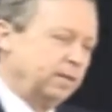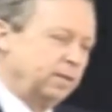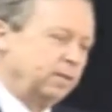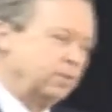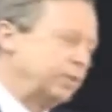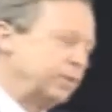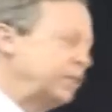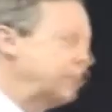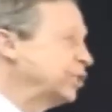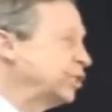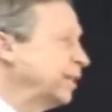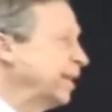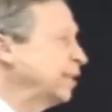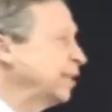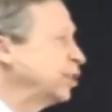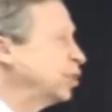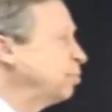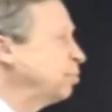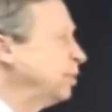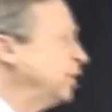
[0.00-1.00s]
the reason I
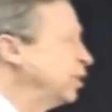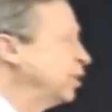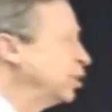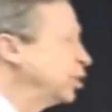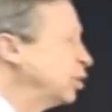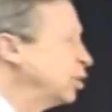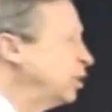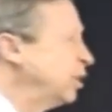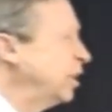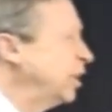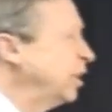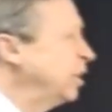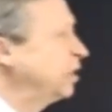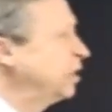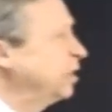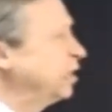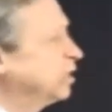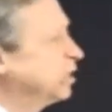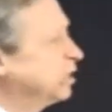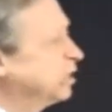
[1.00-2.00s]
display the slide,
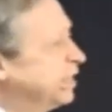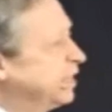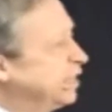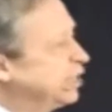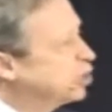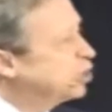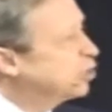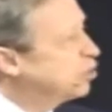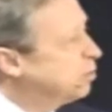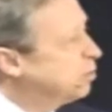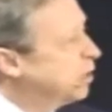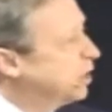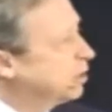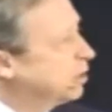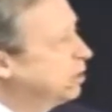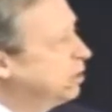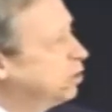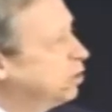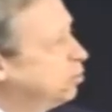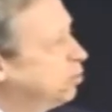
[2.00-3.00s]
it links
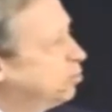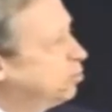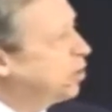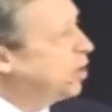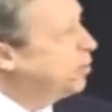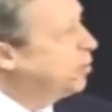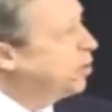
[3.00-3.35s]
directly to a